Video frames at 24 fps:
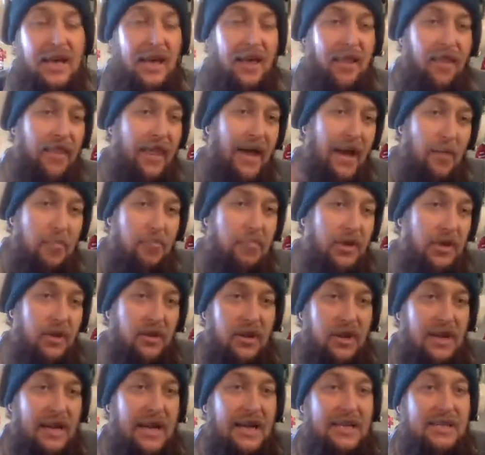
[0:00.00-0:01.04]
That
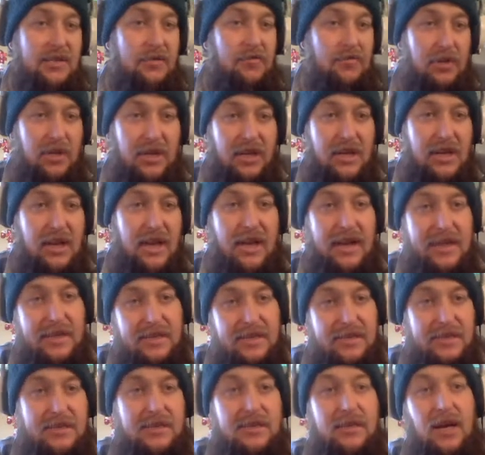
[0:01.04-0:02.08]
building has a really
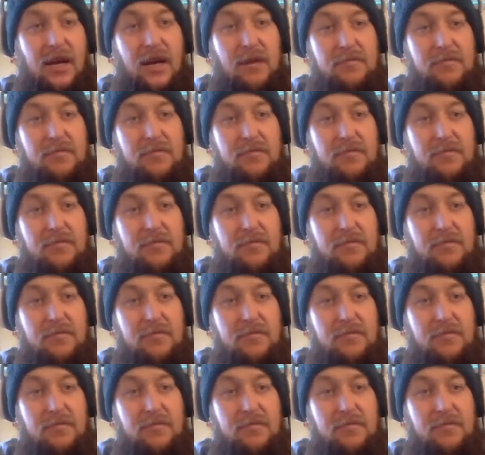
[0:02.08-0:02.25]
nice